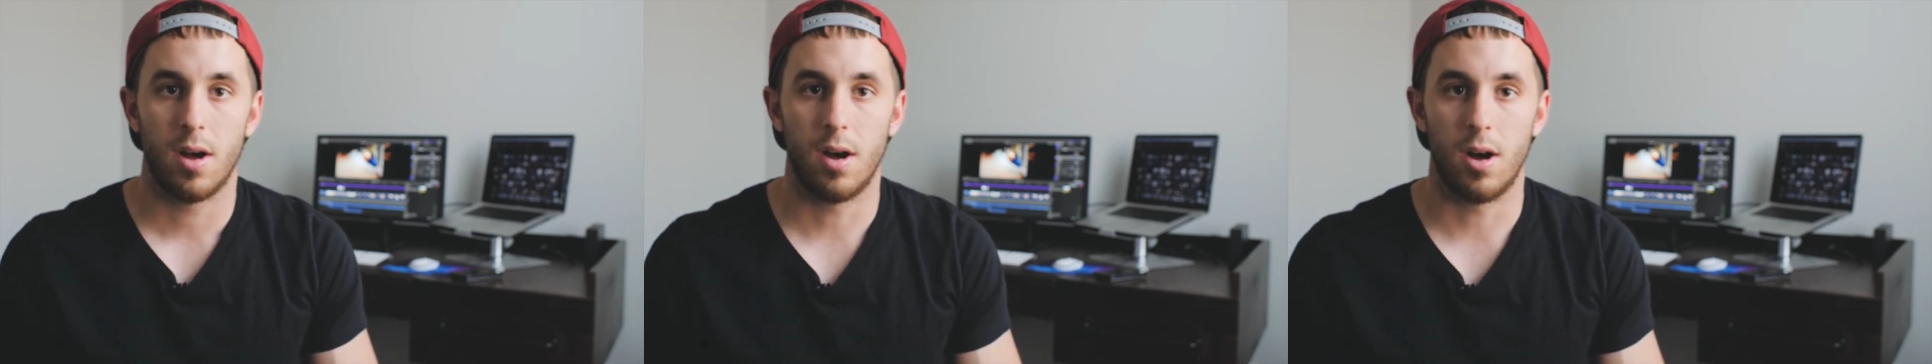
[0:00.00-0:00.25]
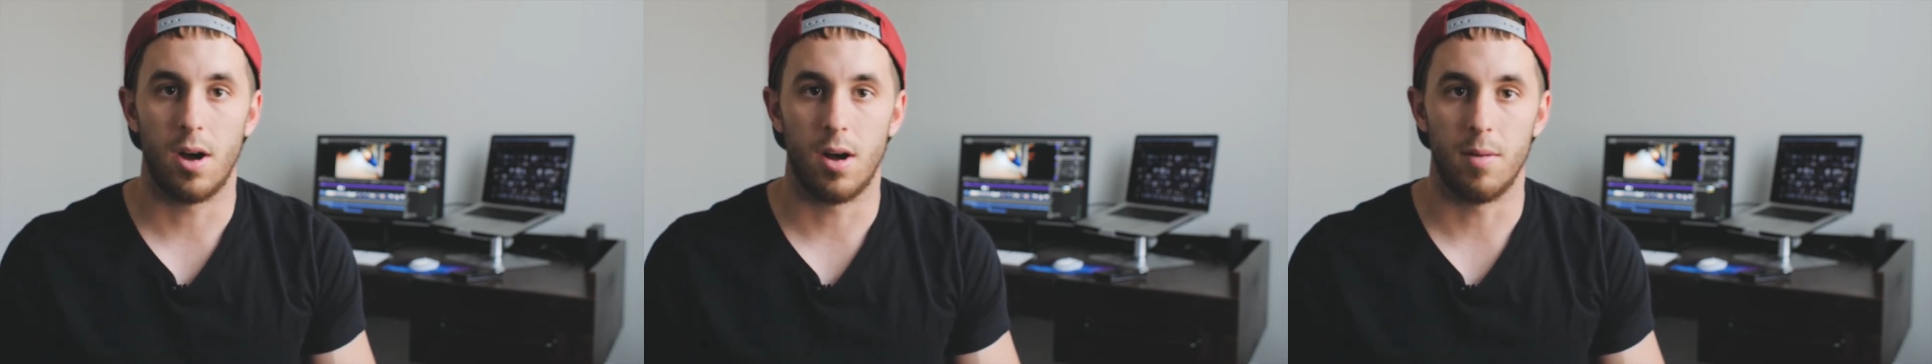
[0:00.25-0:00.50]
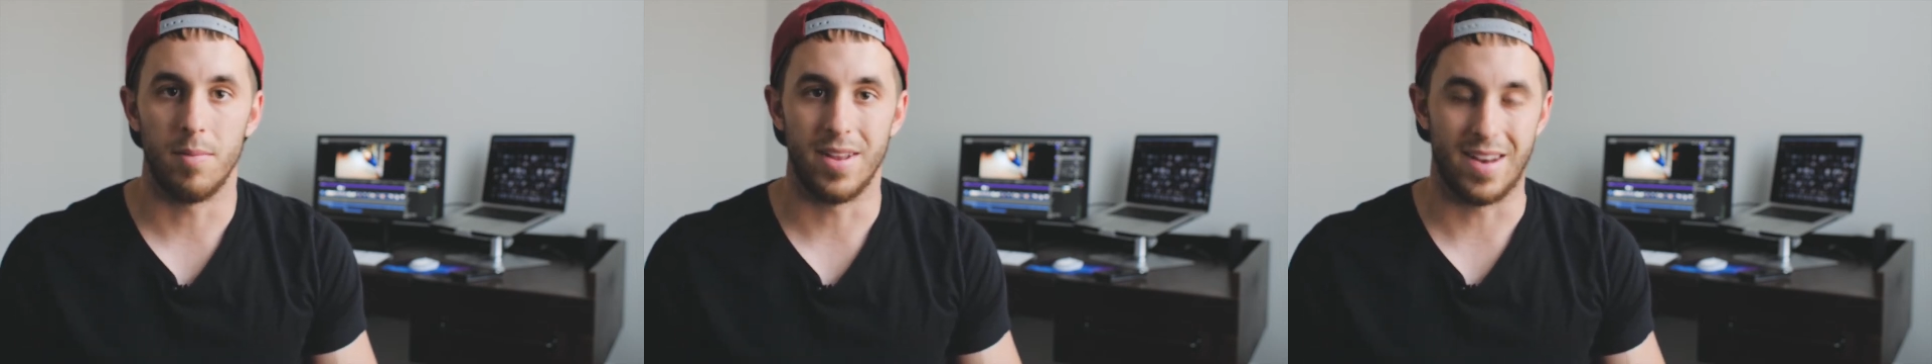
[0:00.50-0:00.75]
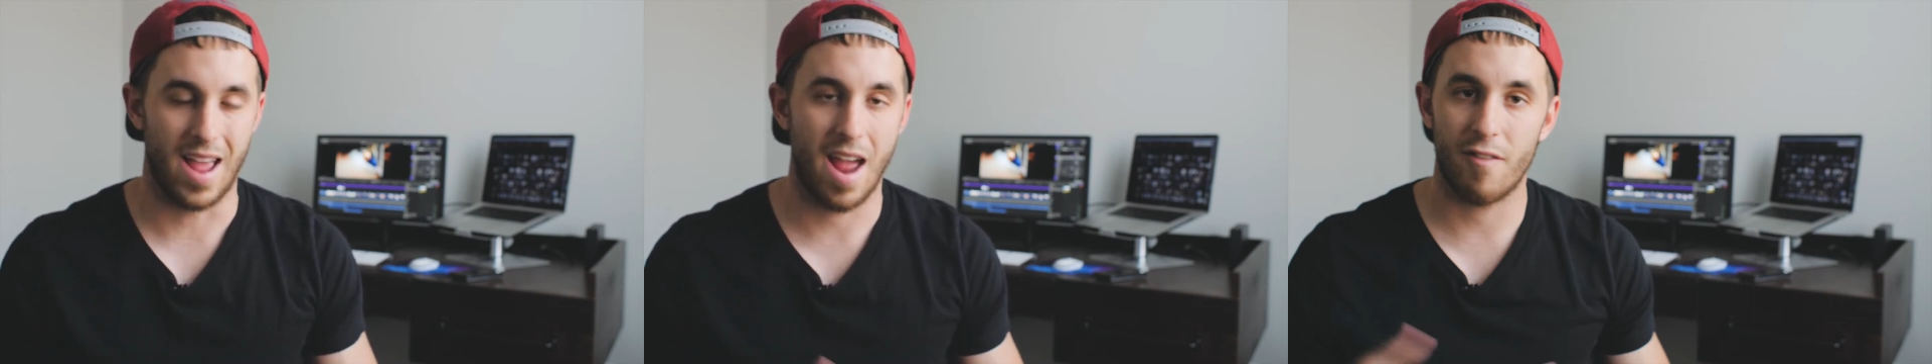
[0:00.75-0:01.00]

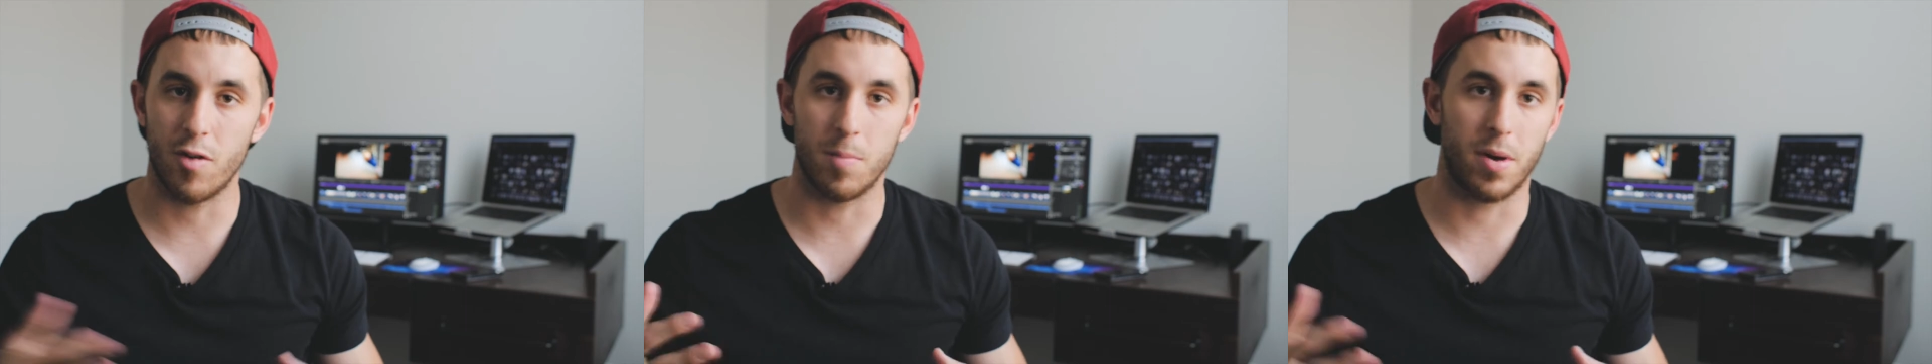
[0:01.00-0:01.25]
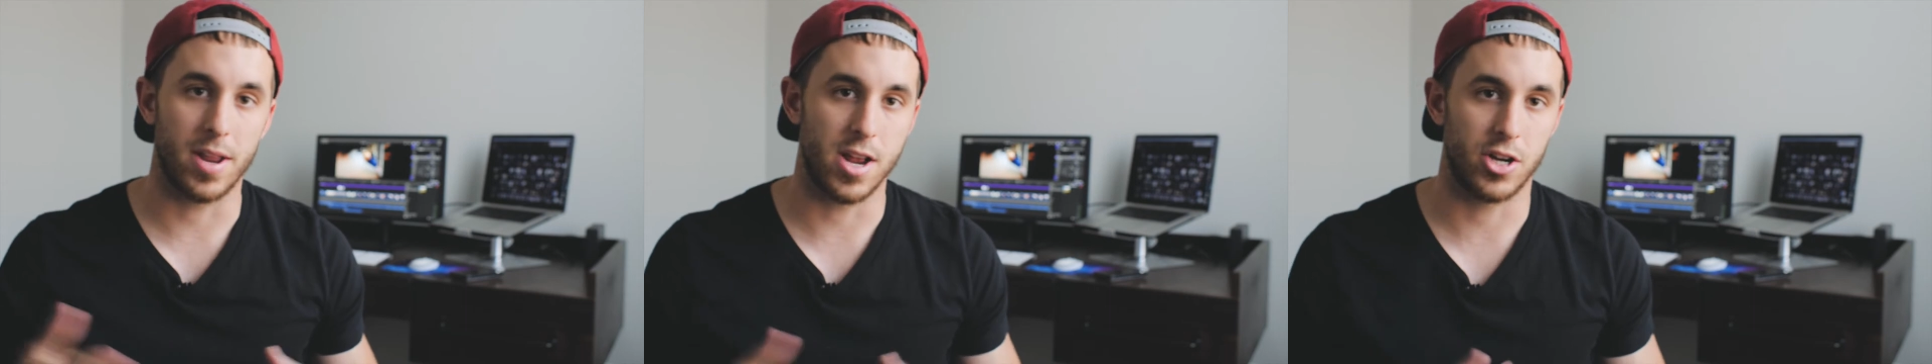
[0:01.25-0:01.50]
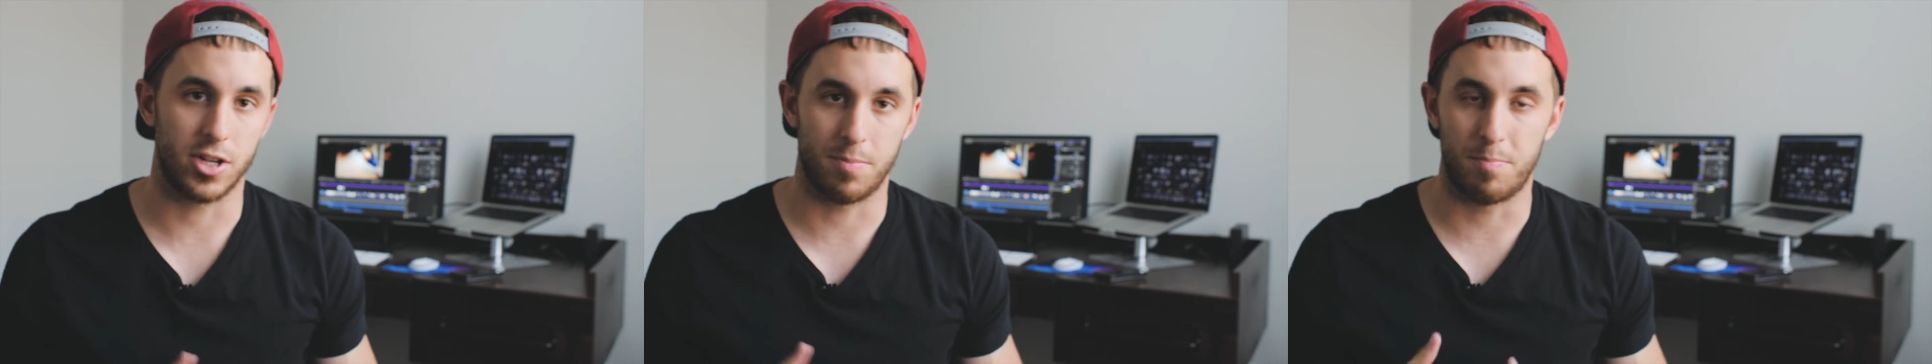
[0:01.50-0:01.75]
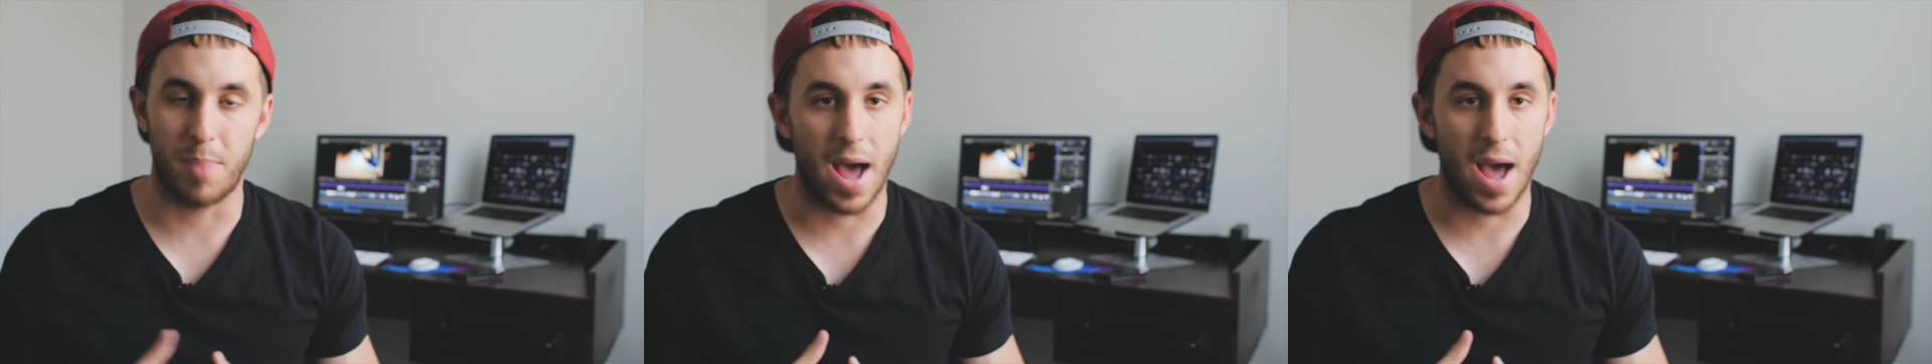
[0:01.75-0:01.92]
And everybody is just